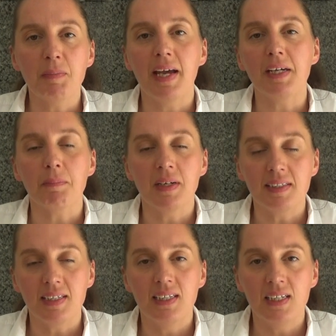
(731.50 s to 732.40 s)
make my
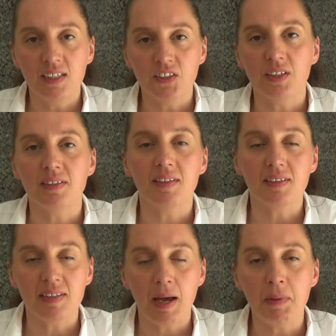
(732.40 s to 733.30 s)
delicious
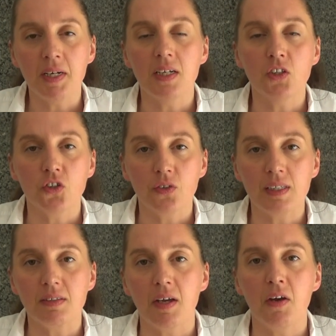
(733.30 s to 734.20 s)
salmon and
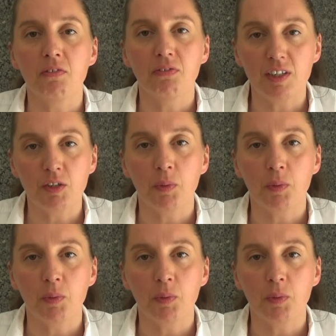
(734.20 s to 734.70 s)
chorizo fish